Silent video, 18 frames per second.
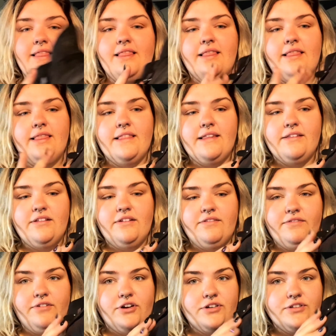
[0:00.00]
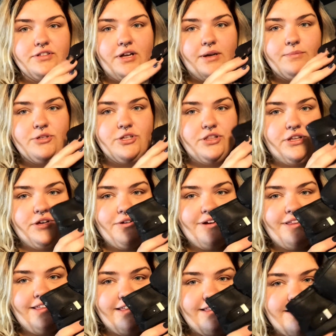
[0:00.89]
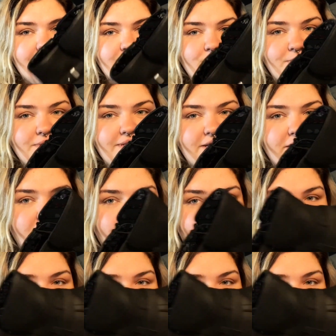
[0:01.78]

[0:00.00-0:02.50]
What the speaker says: this is the first option though. I think this one's a good one.